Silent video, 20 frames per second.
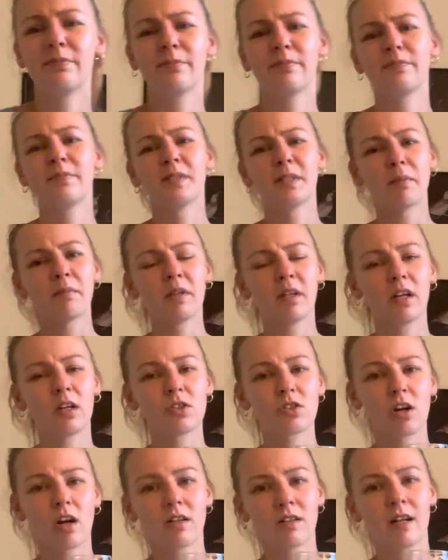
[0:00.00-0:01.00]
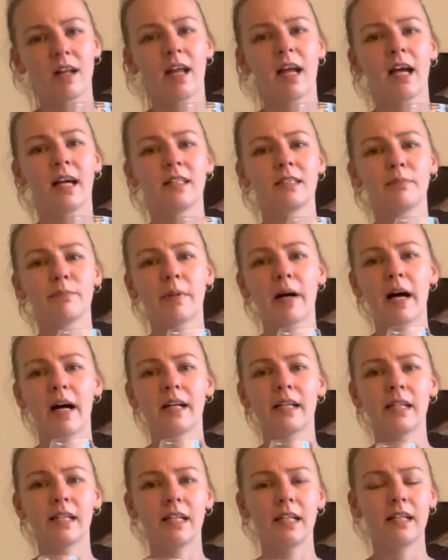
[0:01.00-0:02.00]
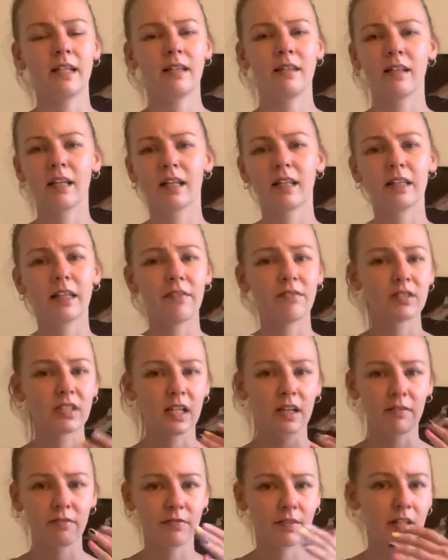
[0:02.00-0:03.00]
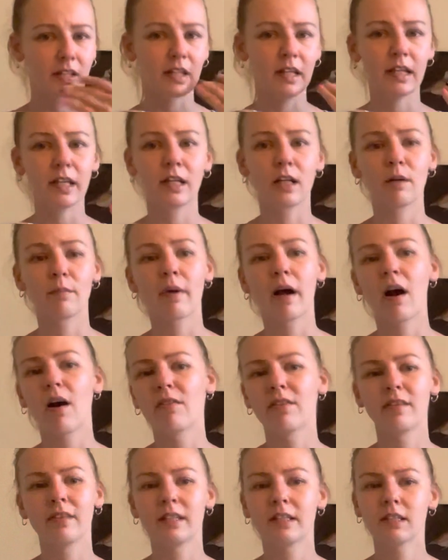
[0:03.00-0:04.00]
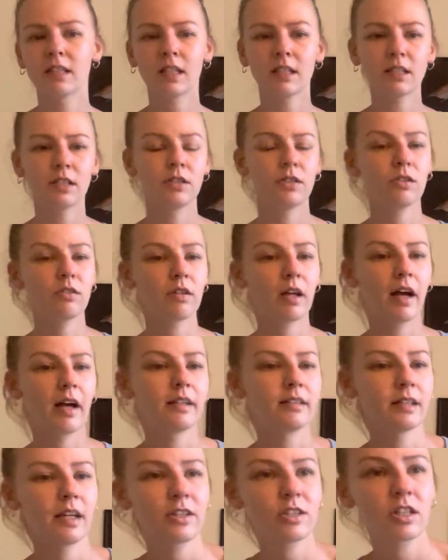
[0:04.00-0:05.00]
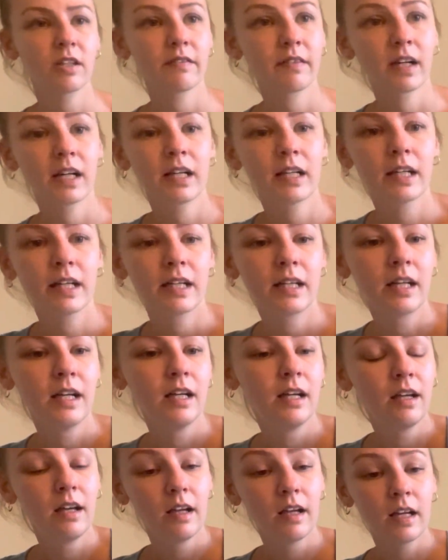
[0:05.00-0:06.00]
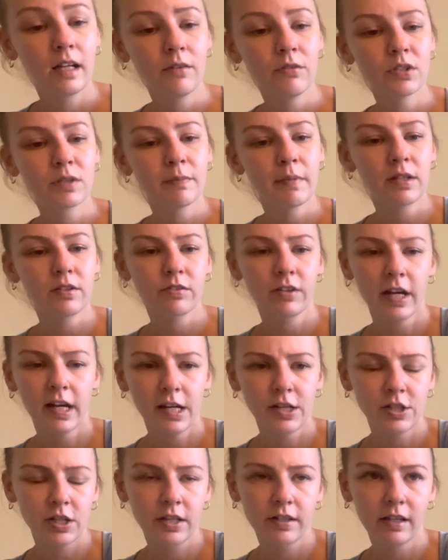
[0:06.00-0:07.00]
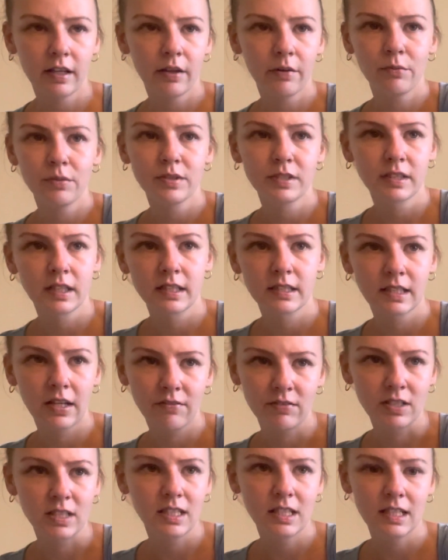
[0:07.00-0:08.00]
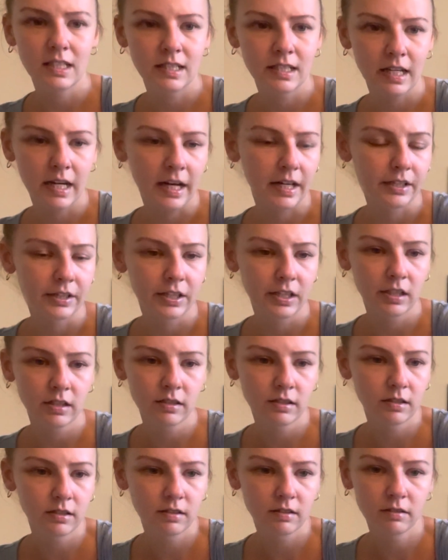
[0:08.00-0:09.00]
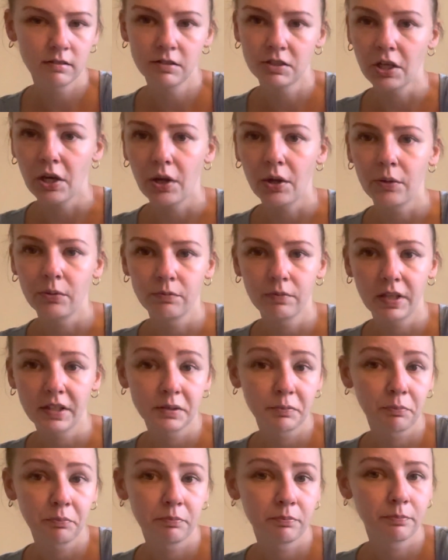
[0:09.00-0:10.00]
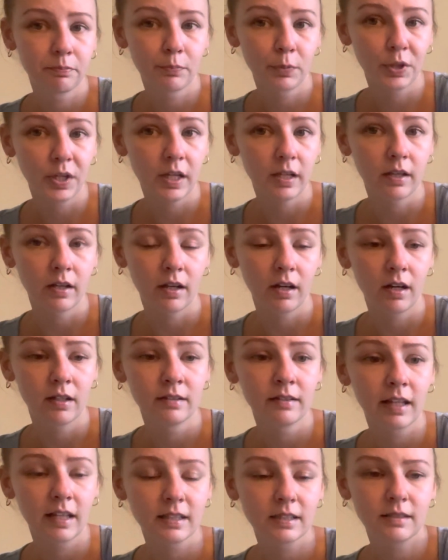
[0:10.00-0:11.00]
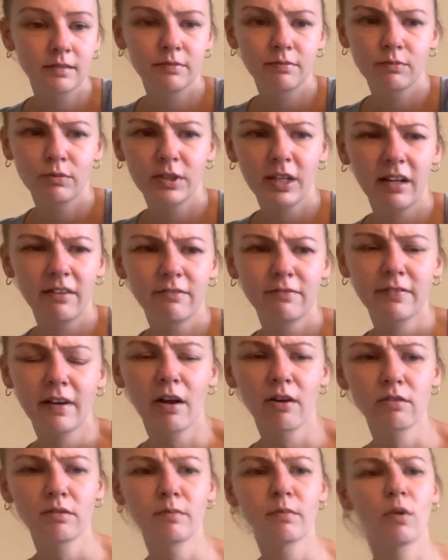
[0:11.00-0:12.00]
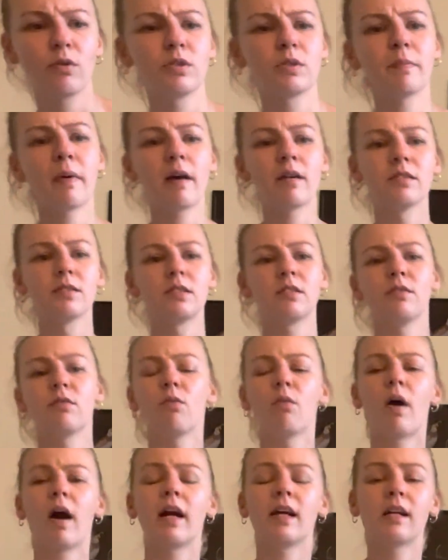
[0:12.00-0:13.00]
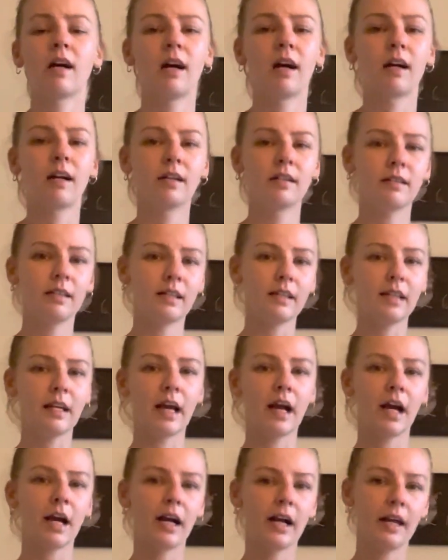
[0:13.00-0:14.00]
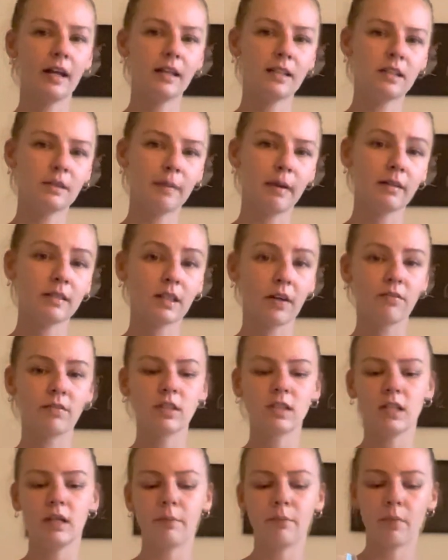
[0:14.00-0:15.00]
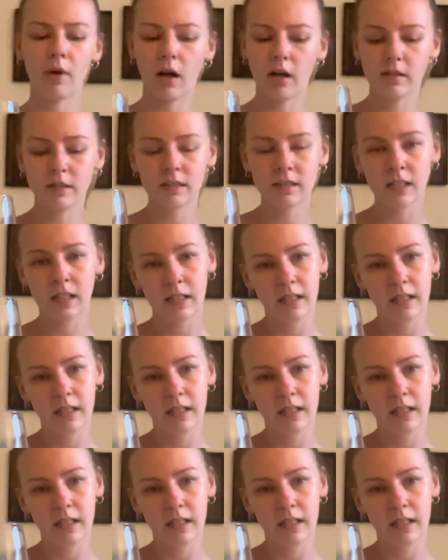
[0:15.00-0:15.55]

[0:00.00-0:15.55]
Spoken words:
something like Chardonnay has body, like leaves like a feeling in your mouth, and this doesn't do that. It's actually very good. And it was mid-range. I think it was like $17, so that's pretty good. That's what I've found most bottles of wine are in the area. It's about 17 bucks.